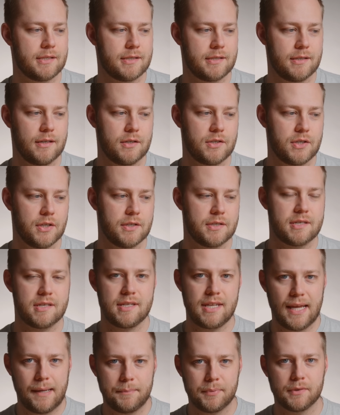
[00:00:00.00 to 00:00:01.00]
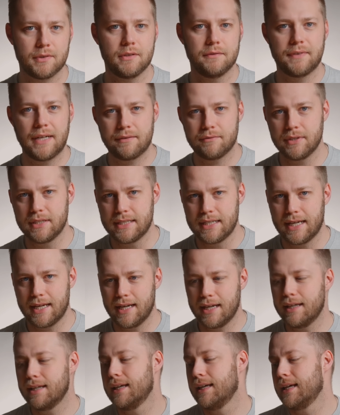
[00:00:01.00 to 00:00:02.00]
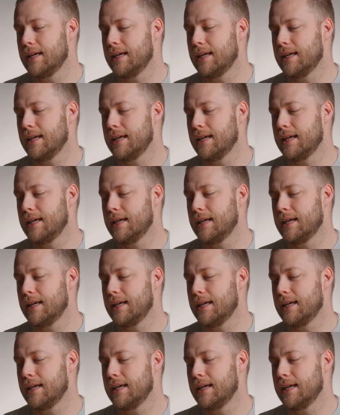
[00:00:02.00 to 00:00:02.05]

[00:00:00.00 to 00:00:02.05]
such a staple of every day